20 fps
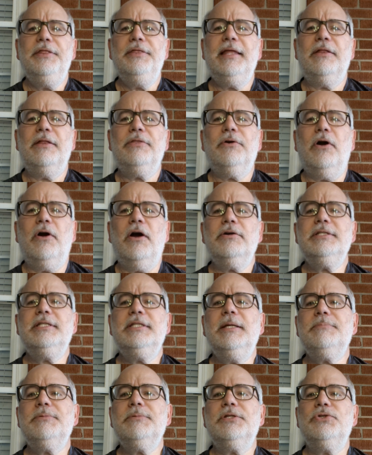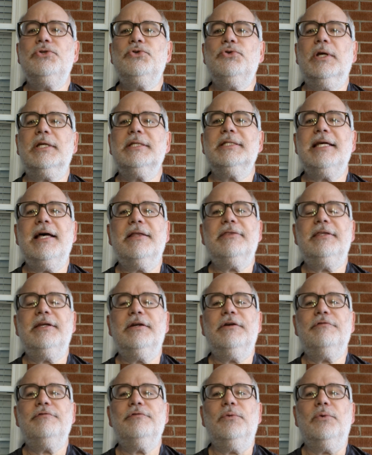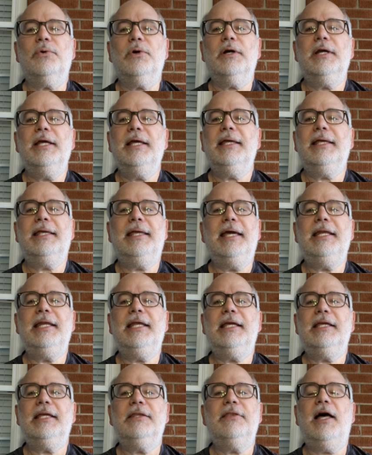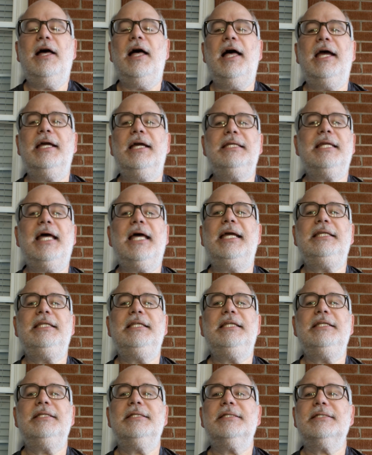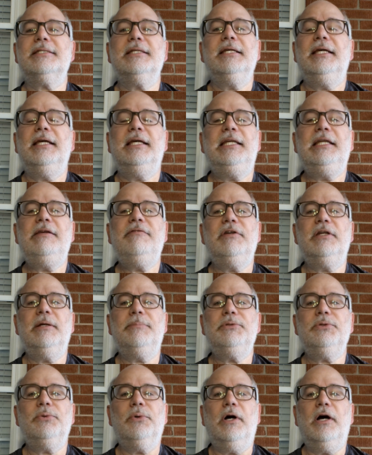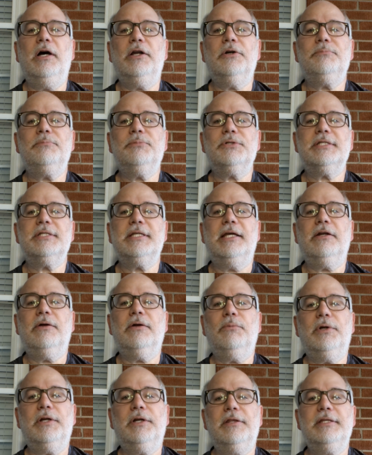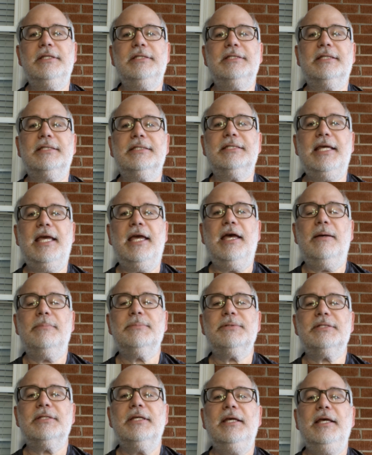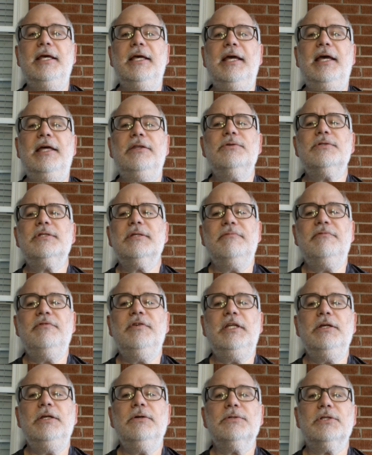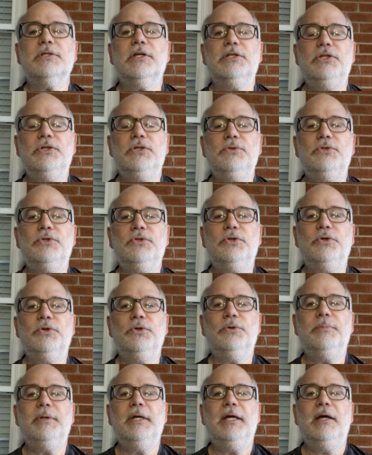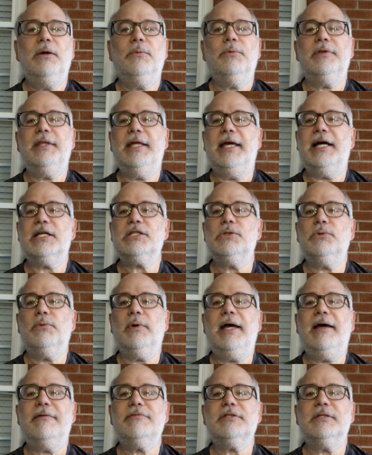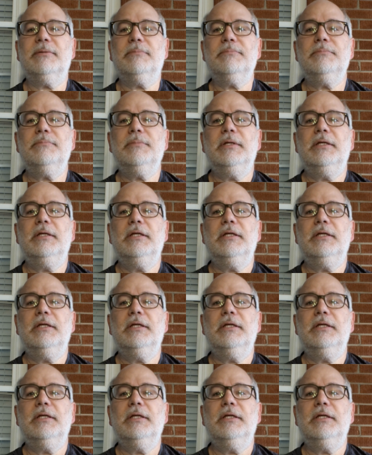Now, there are tips and tricks out there for getting in the high 90s and even up to 100% on one of these exams. And there's some videos on YouTube where they actually will have some,